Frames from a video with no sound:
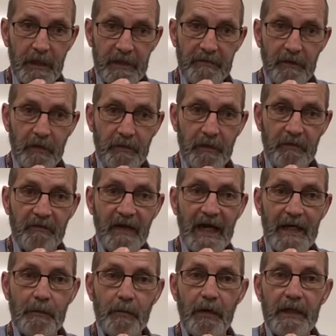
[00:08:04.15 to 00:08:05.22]
Even though they're
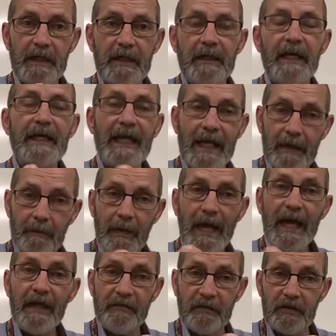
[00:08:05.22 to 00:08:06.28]
vibrating, they can't
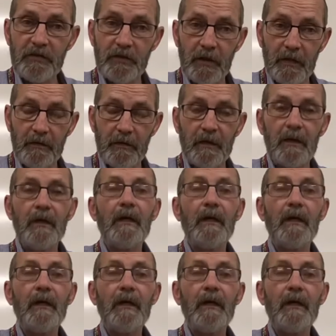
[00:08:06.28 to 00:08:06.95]
pass each other.